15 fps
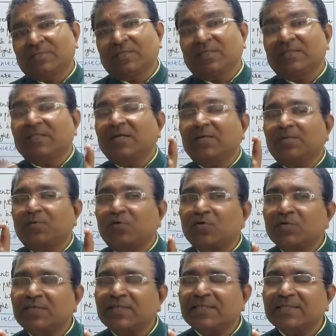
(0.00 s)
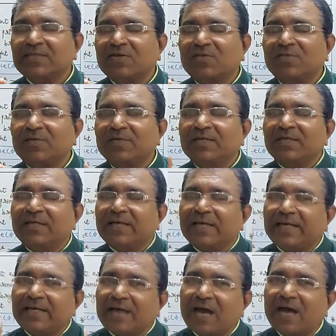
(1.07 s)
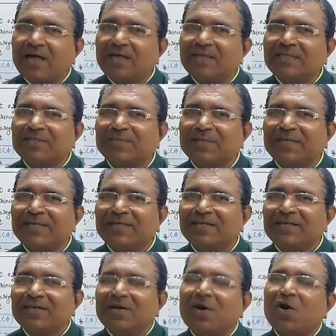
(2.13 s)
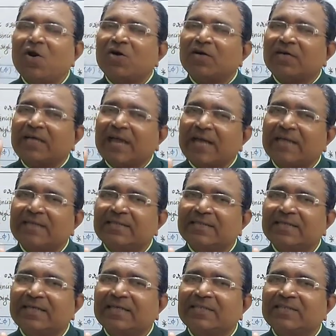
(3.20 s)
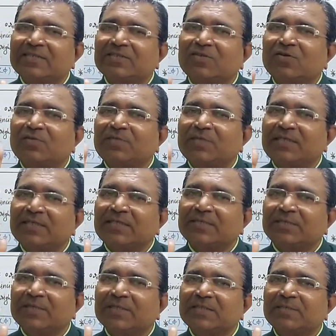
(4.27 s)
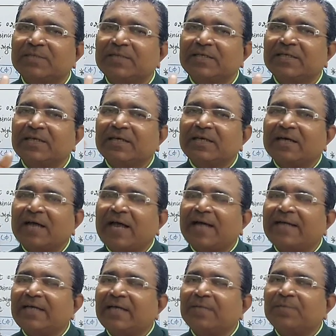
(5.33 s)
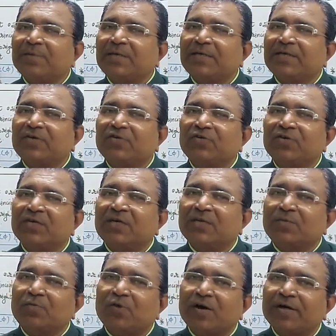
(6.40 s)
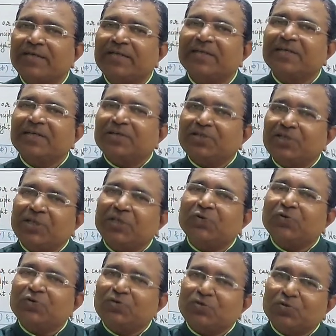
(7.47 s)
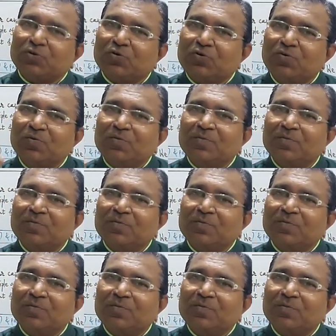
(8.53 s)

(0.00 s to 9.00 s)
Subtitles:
The process of enhancement or cancellation of the displacement at a particular point due to